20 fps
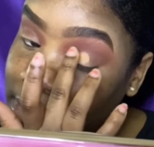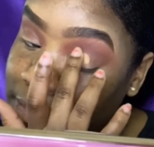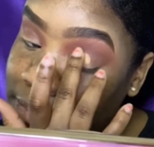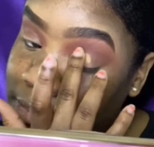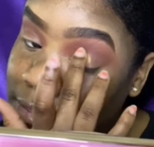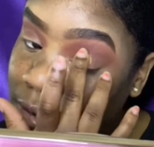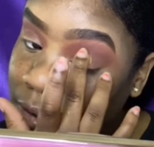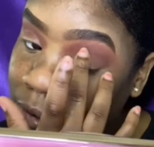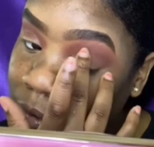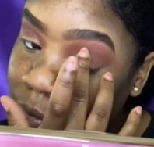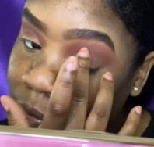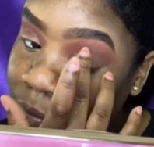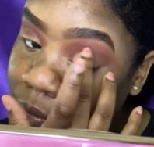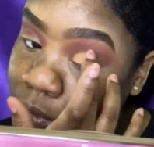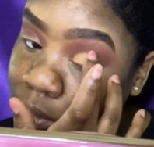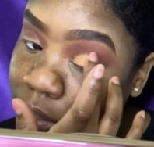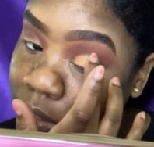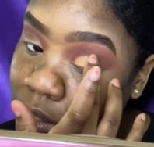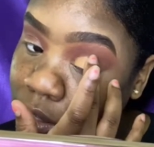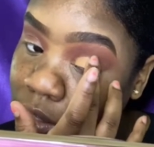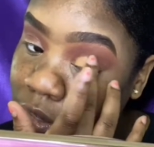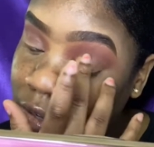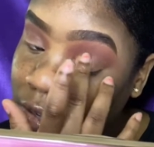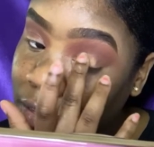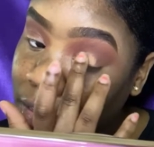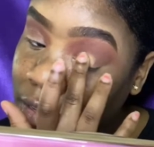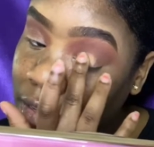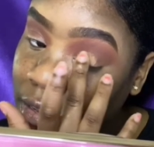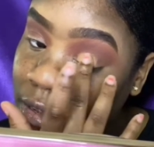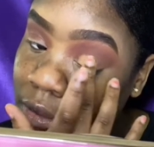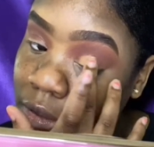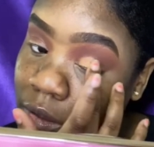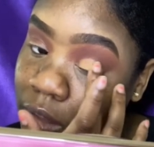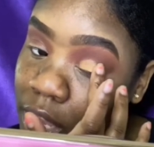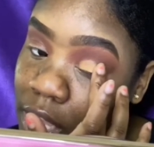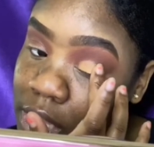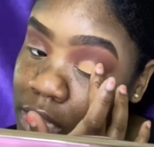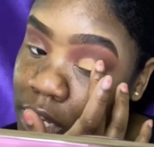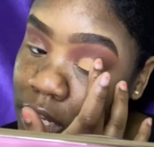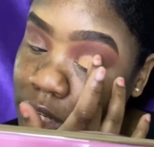So
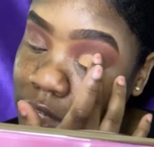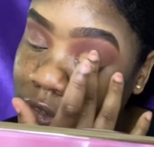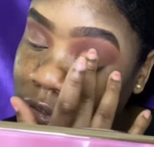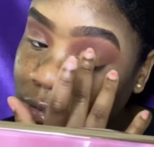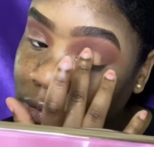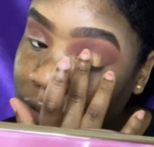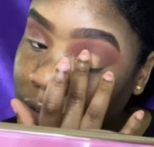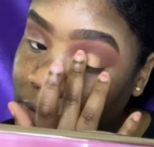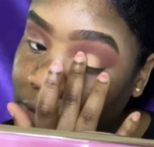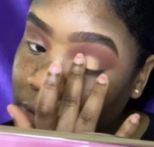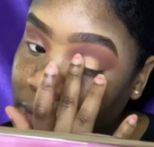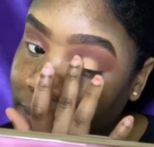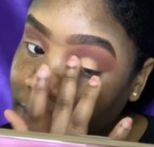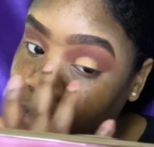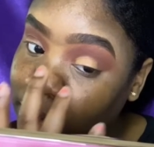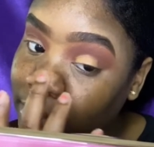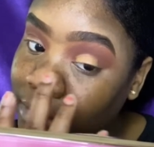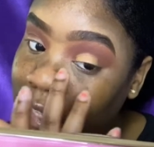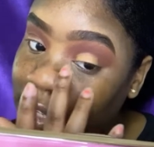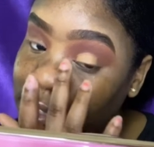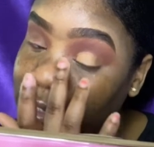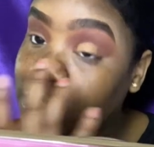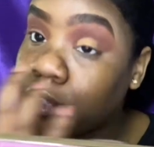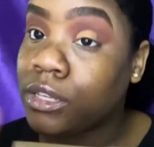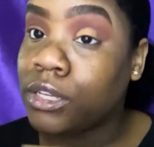just gonna do a little bit of this.